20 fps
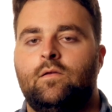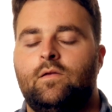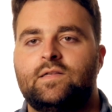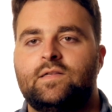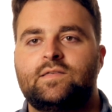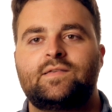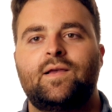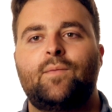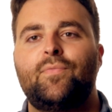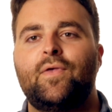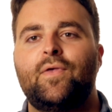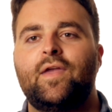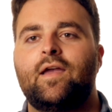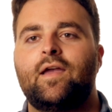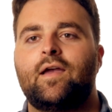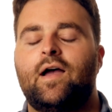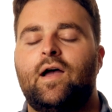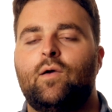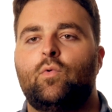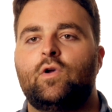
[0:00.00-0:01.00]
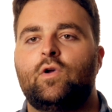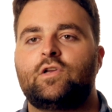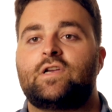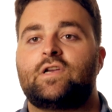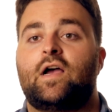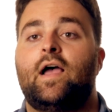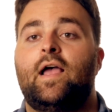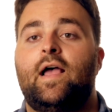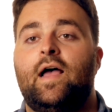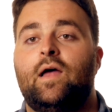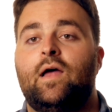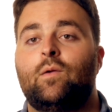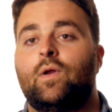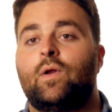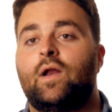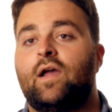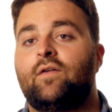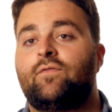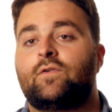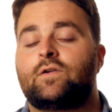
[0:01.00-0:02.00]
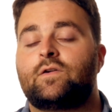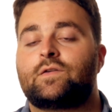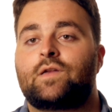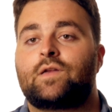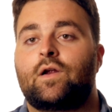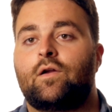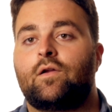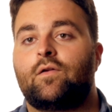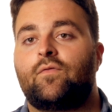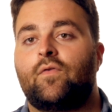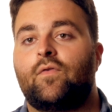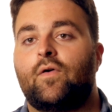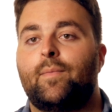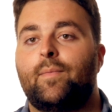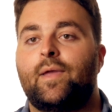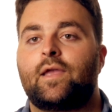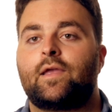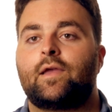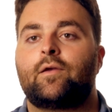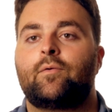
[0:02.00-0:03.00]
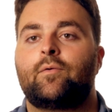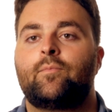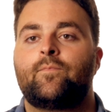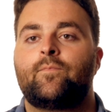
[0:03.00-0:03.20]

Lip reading: It's something I wish I had when I first started filmmaking.